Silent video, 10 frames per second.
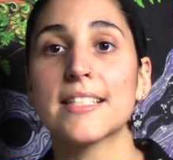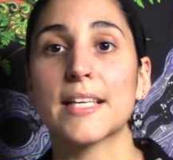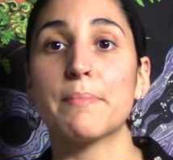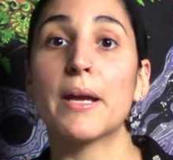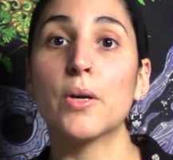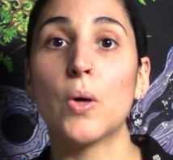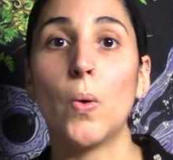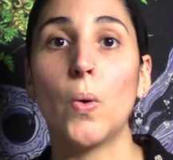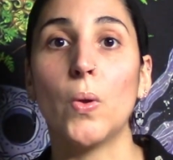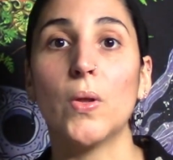Like, my
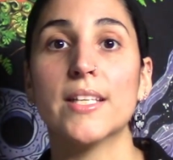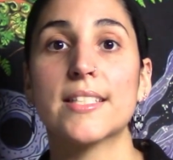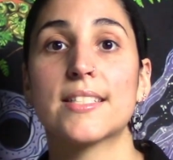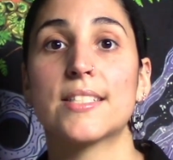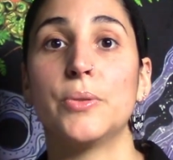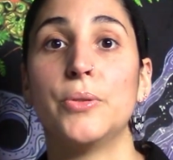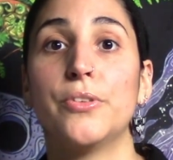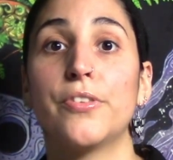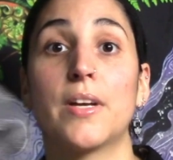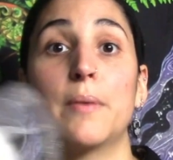goal is to
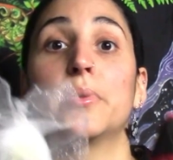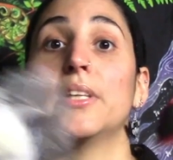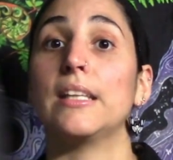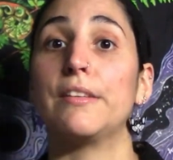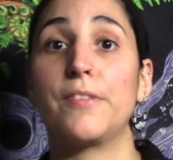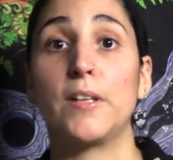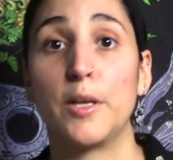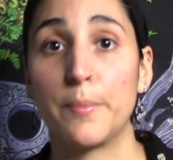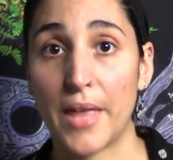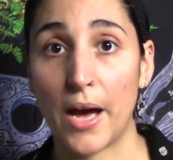completely fill
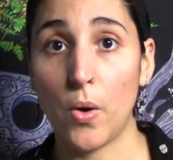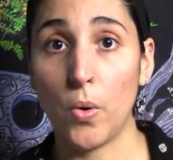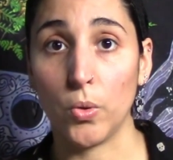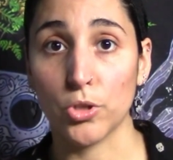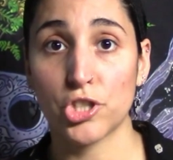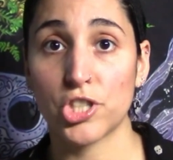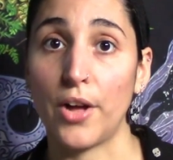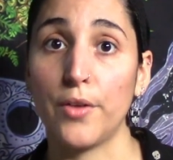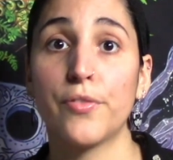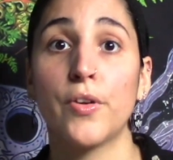up that whole
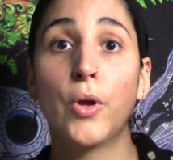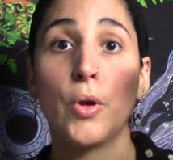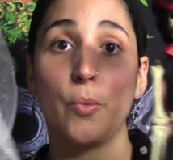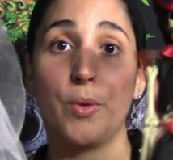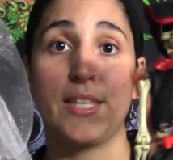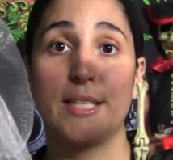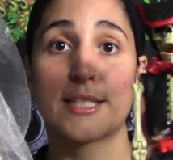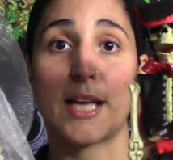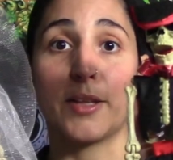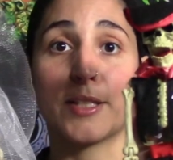shelf with these
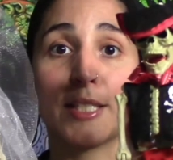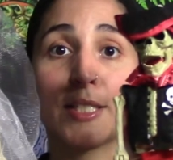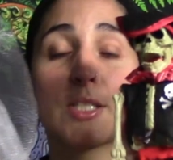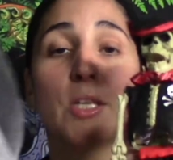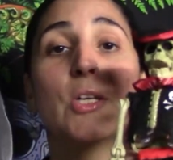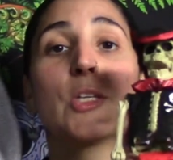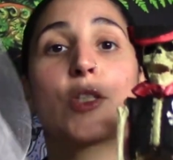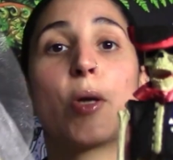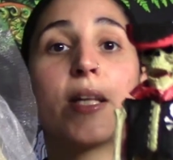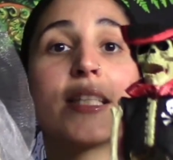skeletons.
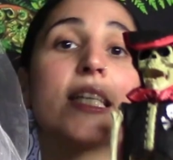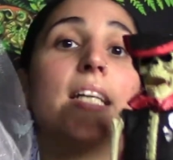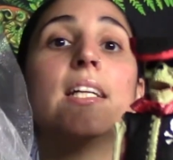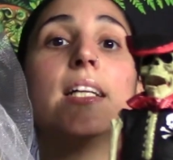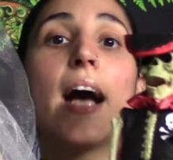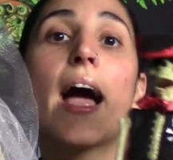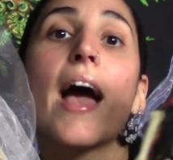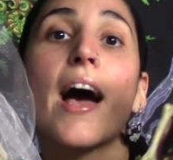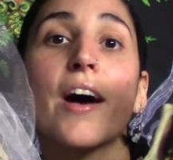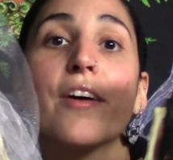So until I
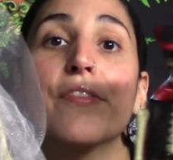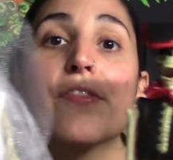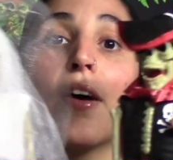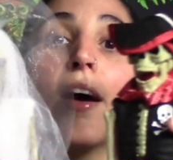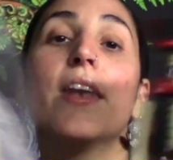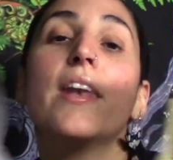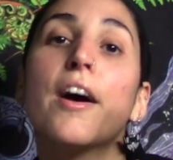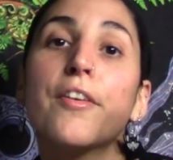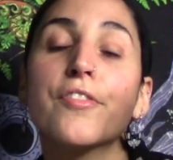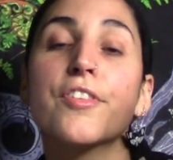have
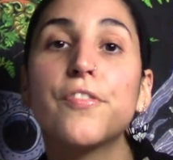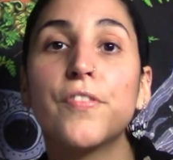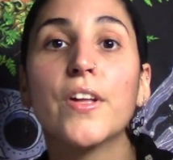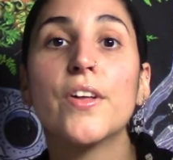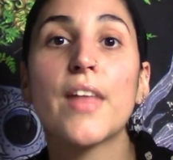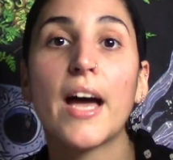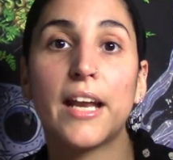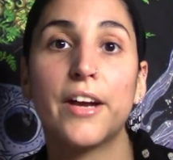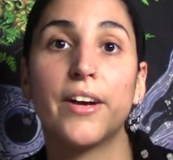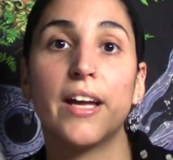enough to fill that
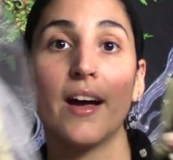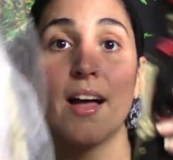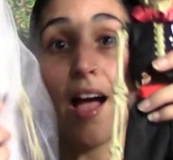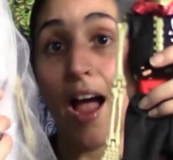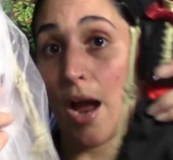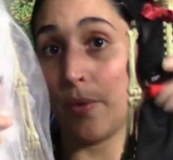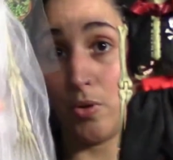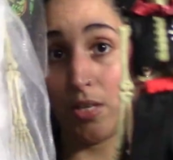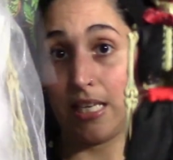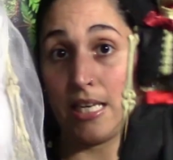area, I
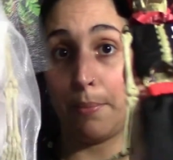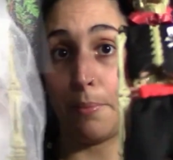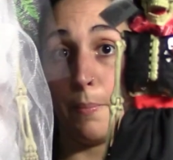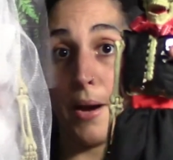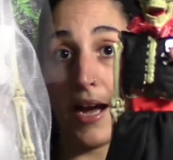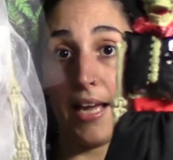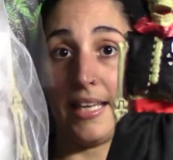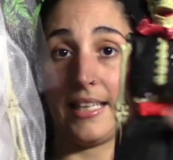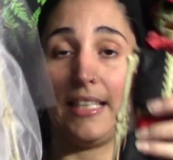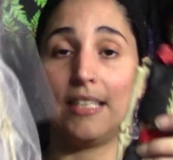will keep
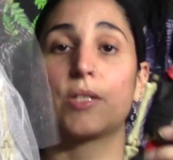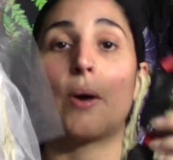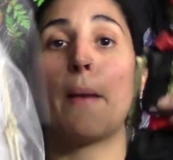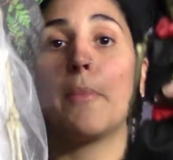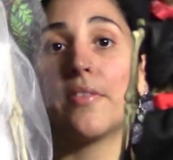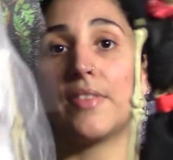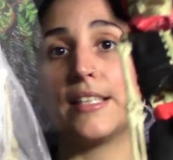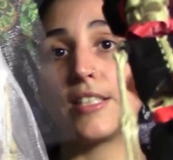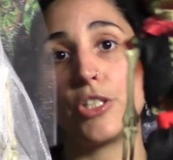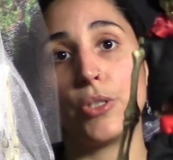buying these. So I bought
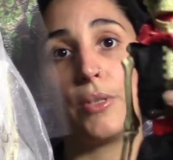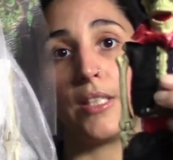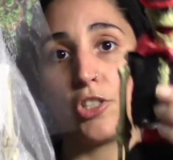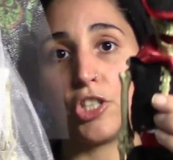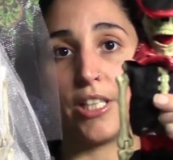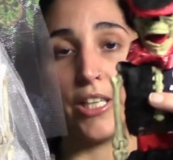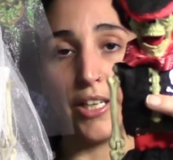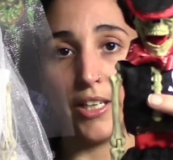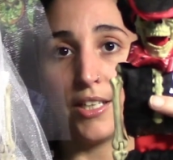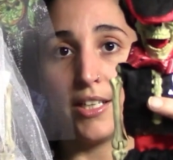these 2 this
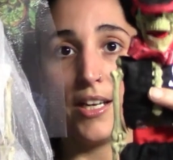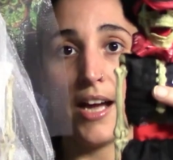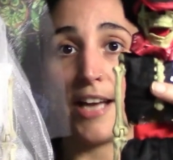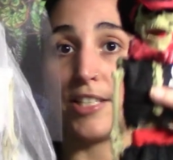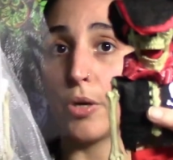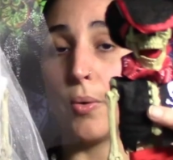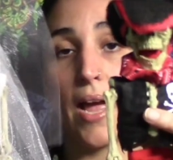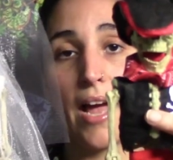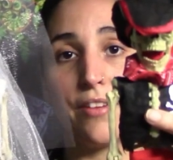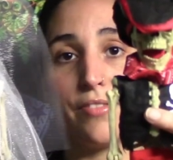year. I don't
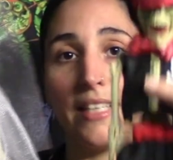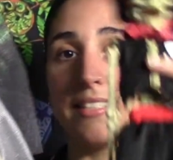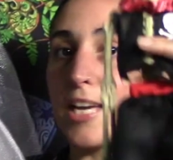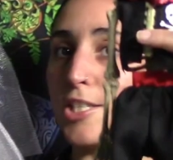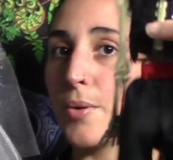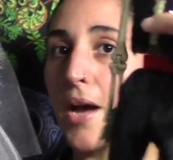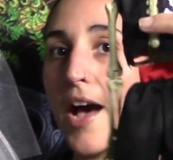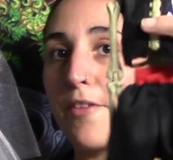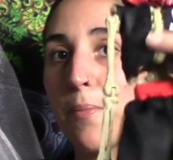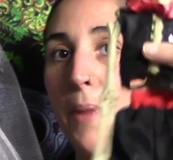have these. I do
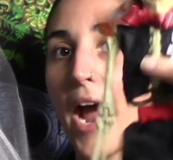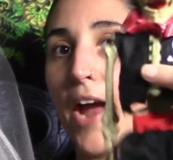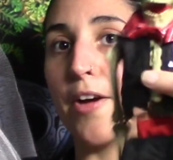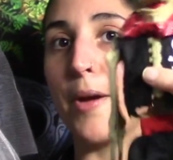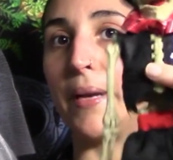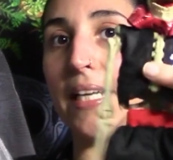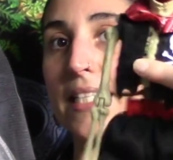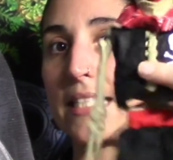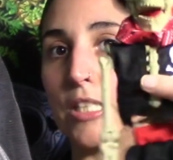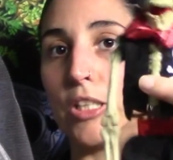have a pirate, but he
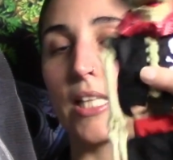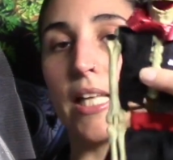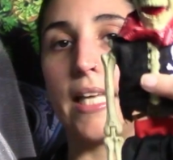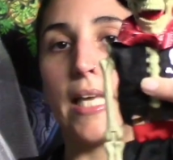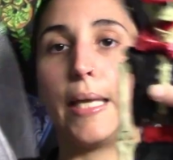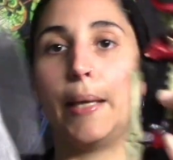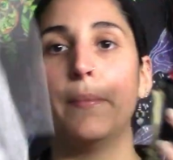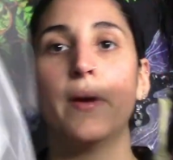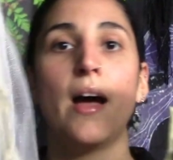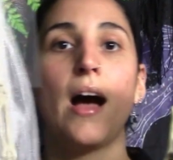doesn't look like
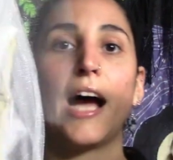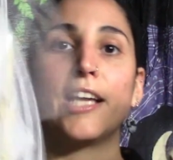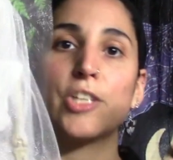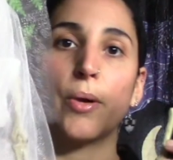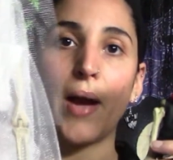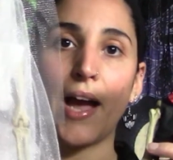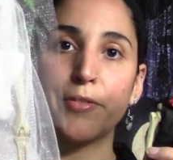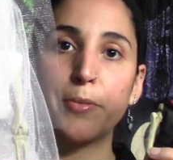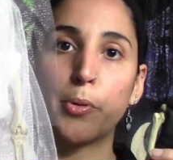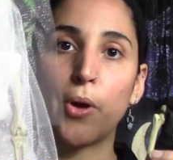him. I don't have
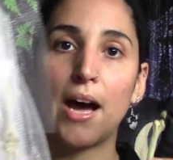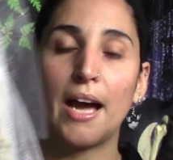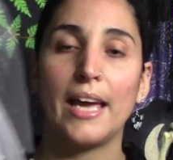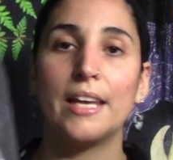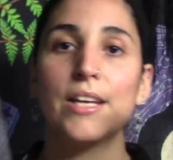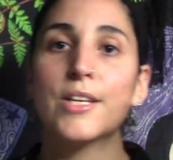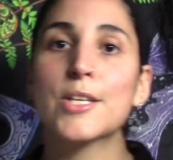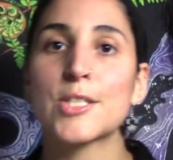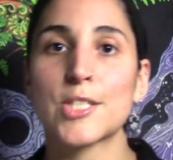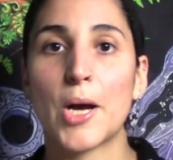a bride,
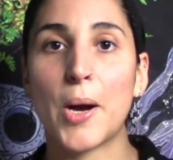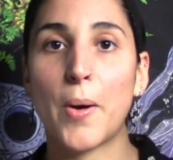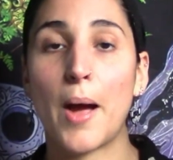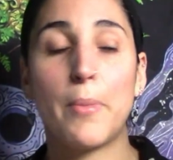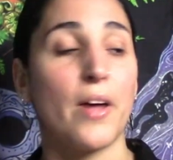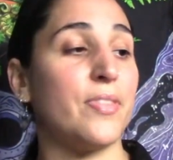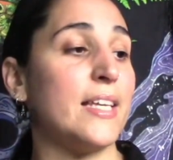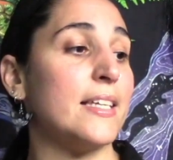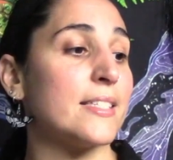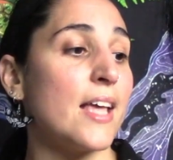so I bought
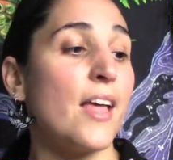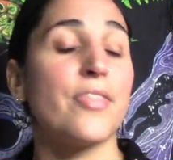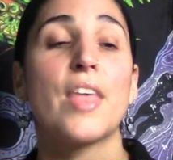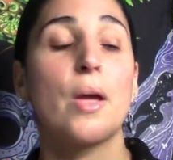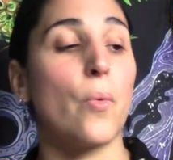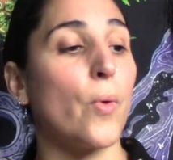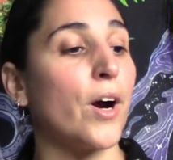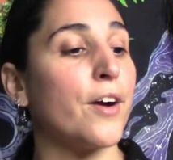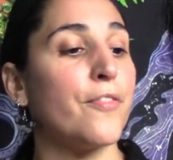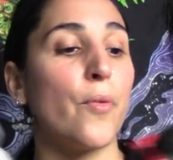these. They
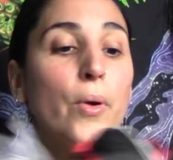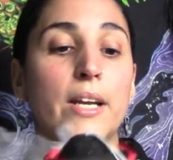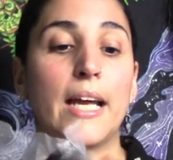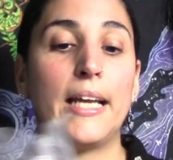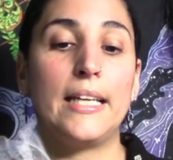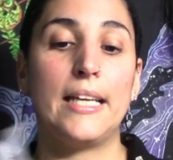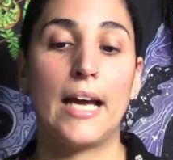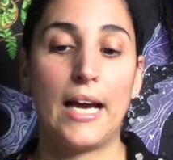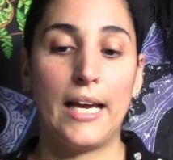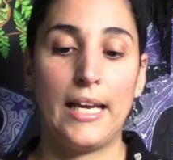were
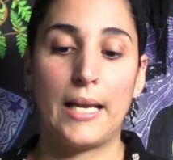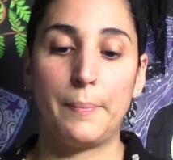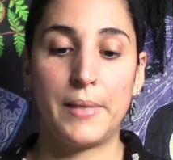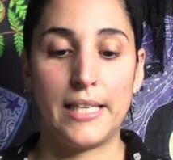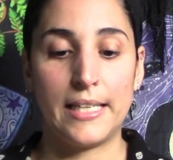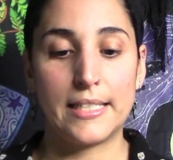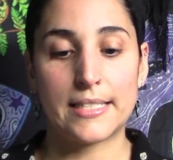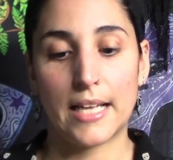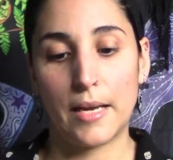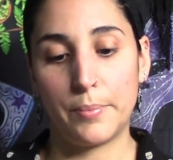$4.99 a
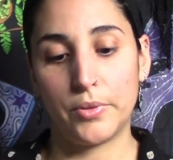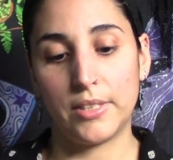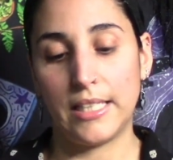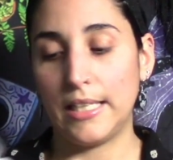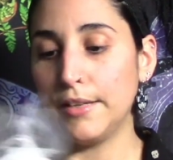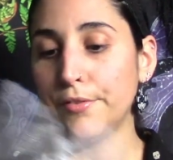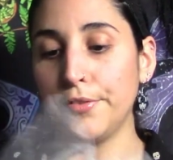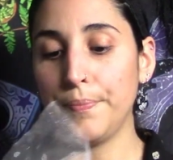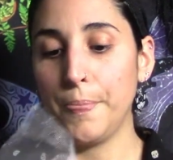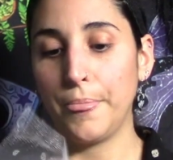piece, I believe.